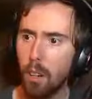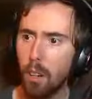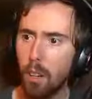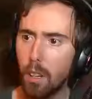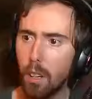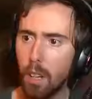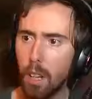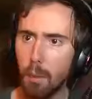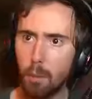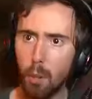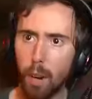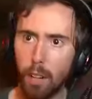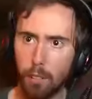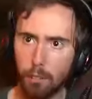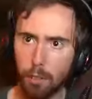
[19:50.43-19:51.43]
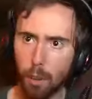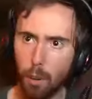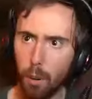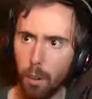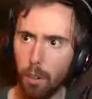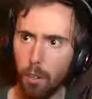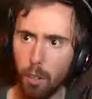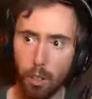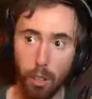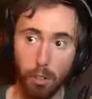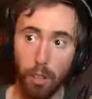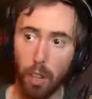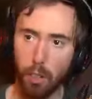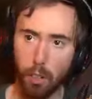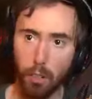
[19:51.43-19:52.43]
Okay, I'm trying to slow her. She's
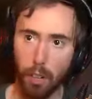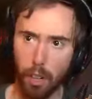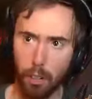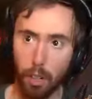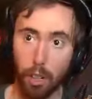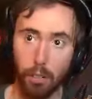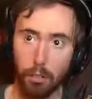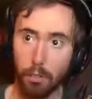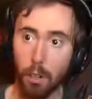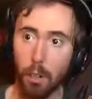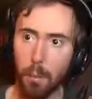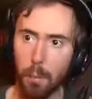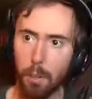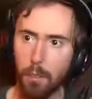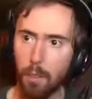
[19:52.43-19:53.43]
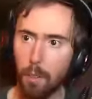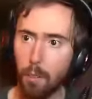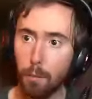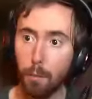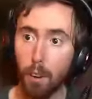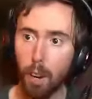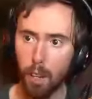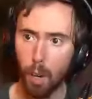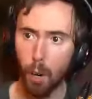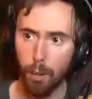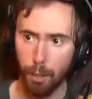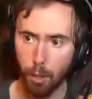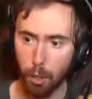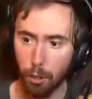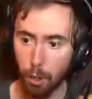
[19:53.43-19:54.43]
she's actually unslowable. Fuck. Oh, and
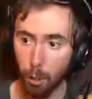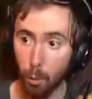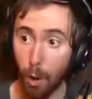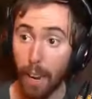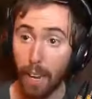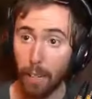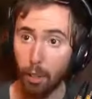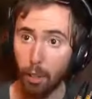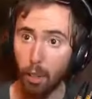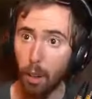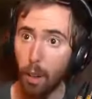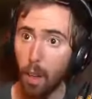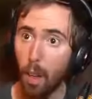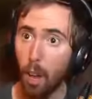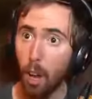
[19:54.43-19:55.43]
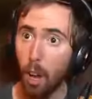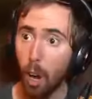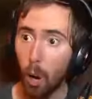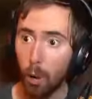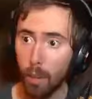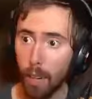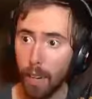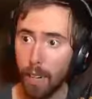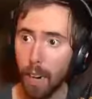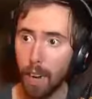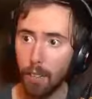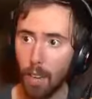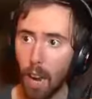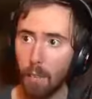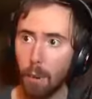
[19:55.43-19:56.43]
she's enraged. Okay,
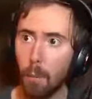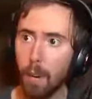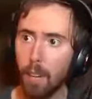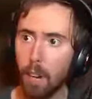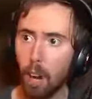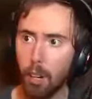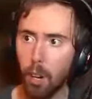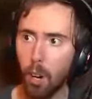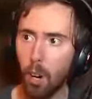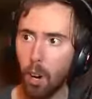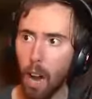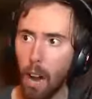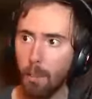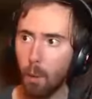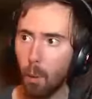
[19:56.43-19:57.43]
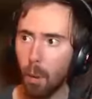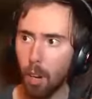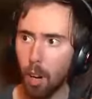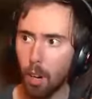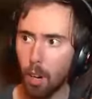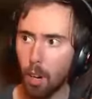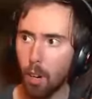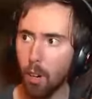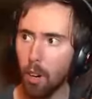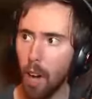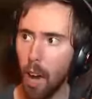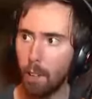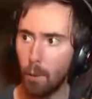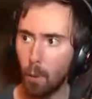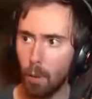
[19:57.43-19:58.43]
guys, everybody on her. Everyone on her.
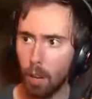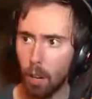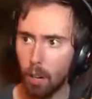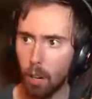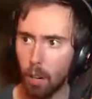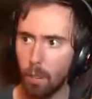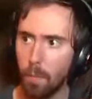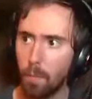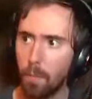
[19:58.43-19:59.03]
Everyone on her.